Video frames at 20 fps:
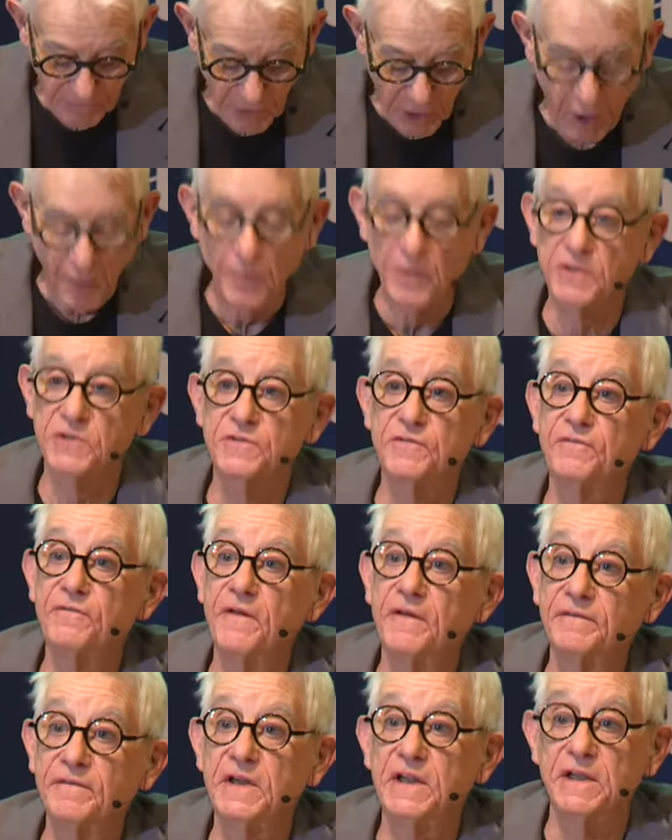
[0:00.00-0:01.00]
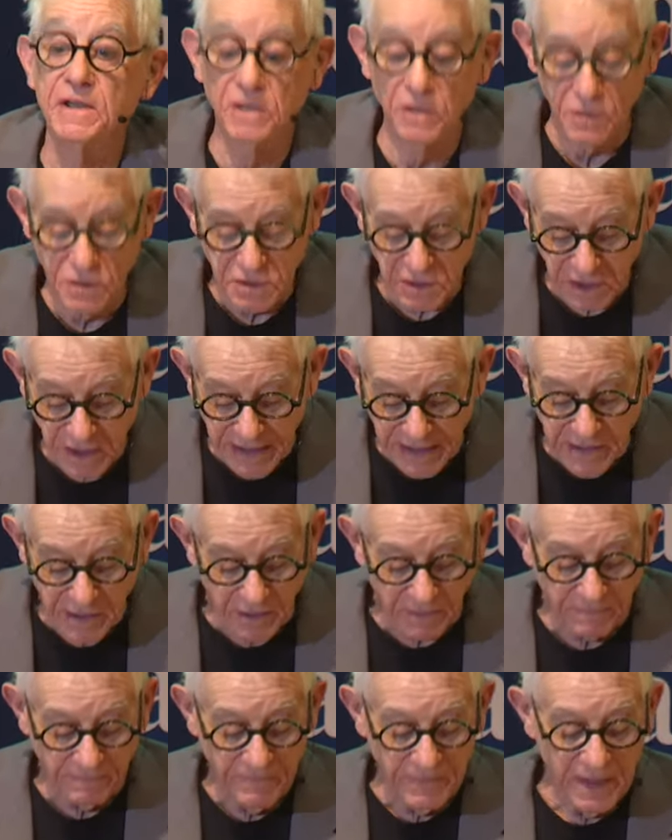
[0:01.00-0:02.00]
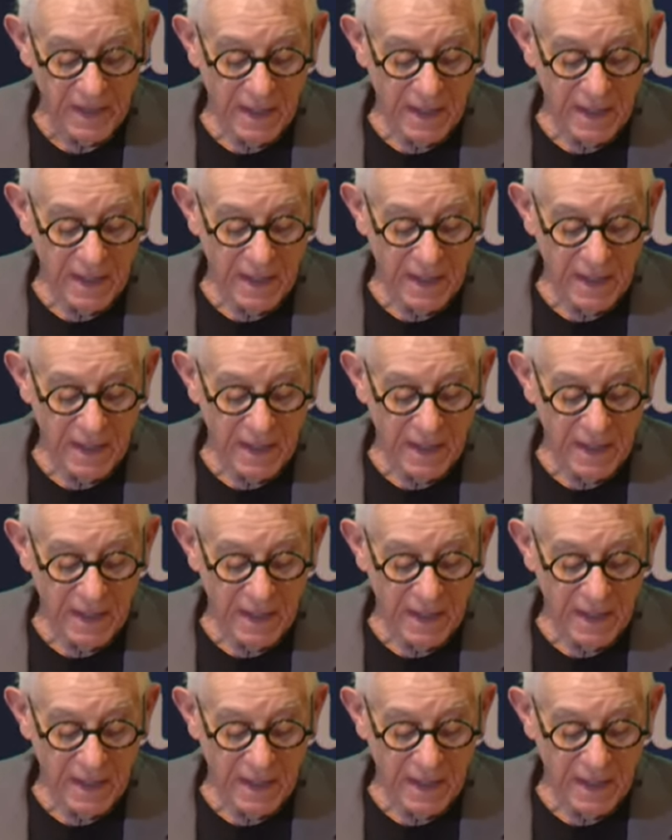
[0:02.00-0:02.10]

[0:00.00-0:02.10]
almost 50 years later,